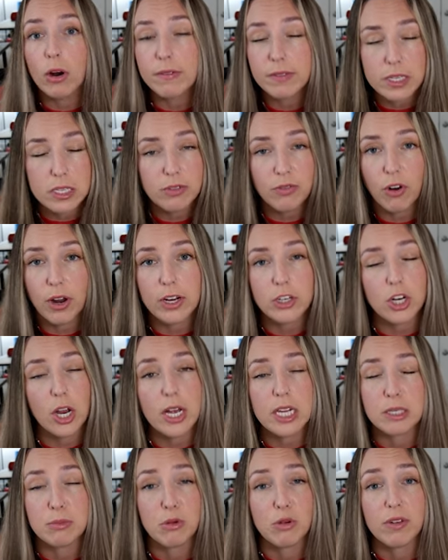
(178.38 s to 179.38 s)
of this
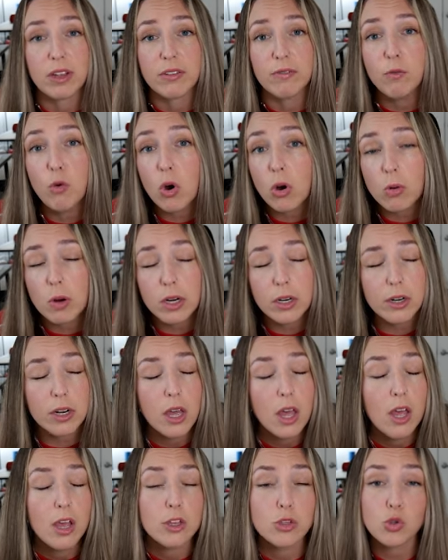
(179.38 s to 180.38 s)
franchise moving forward,
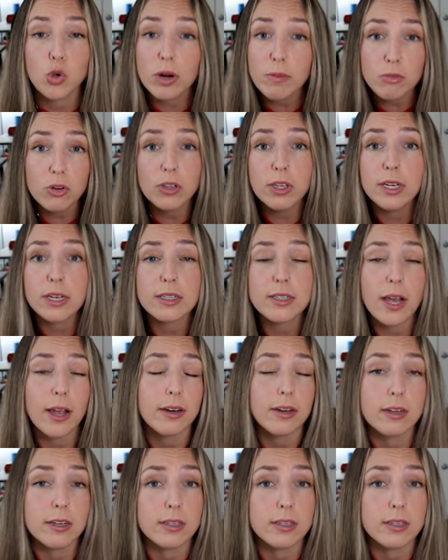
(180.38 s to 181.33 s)
so I'm really excited to